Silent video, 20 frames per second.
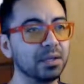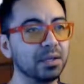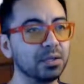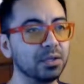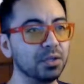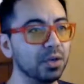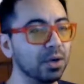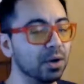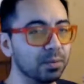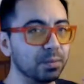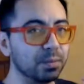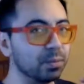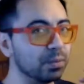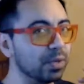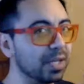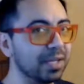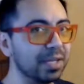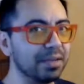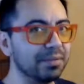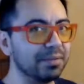you don't
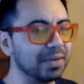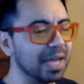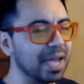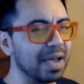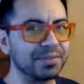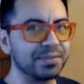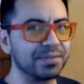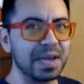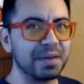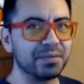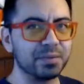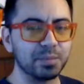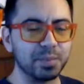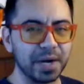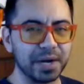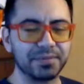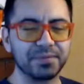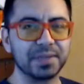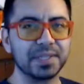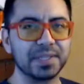really even have to have a
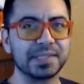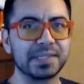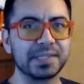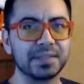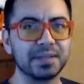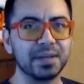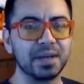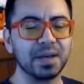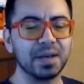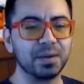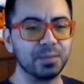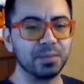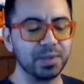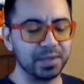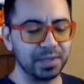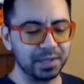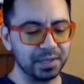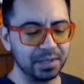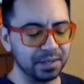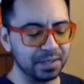breakfast with
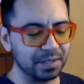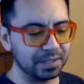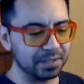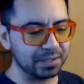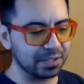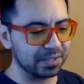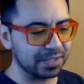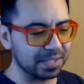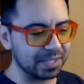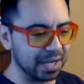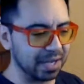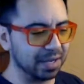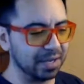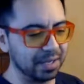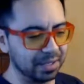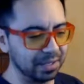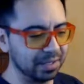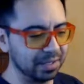it. It just kind of